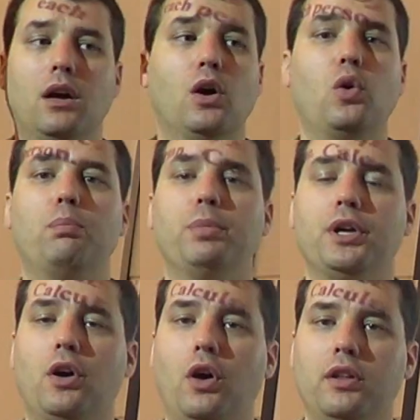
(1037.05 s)
oh,
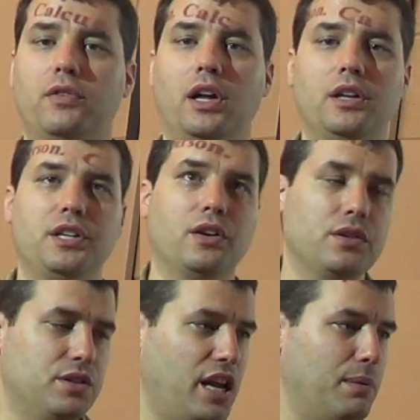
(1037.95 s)
put all the
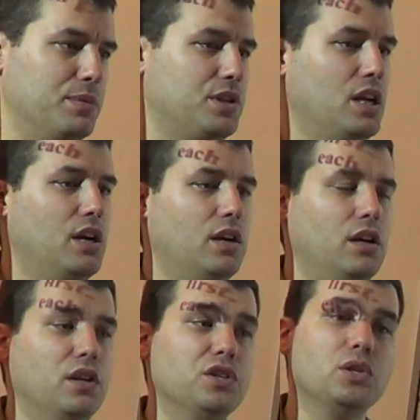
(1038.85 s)
volunteers' names
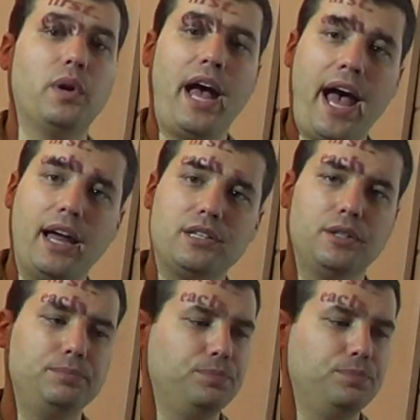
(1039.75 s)
into a hat